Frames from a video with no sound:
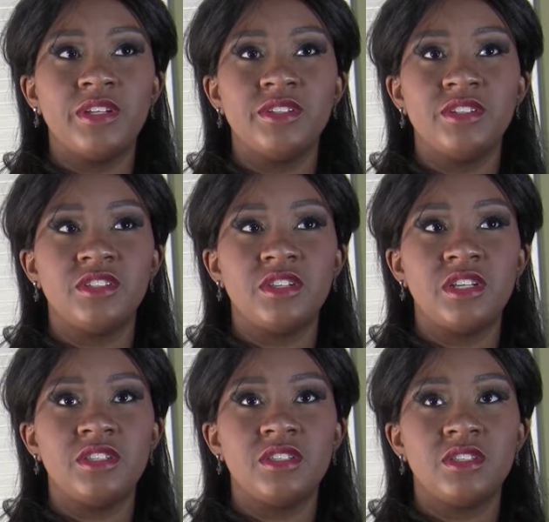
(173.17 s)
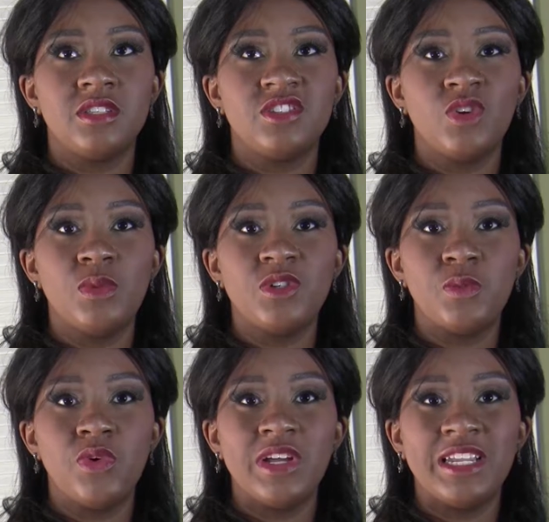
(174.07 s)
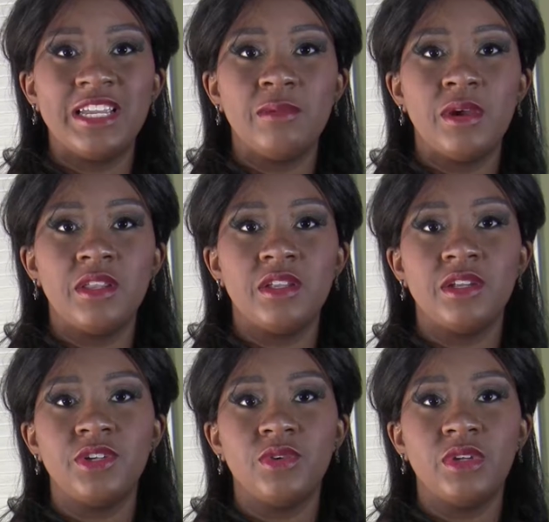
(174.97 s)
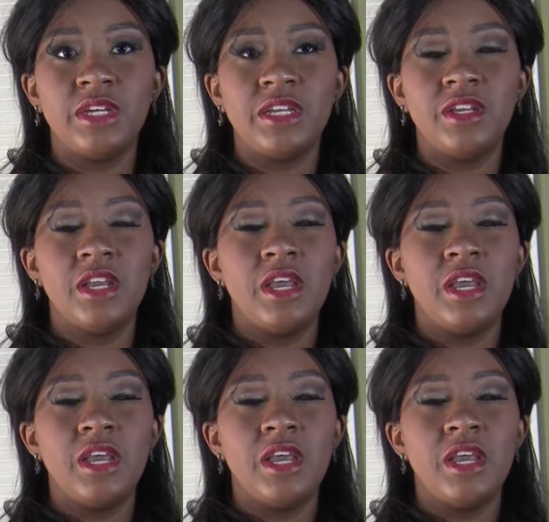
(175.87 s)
because it's so much more I like about it than I don't like.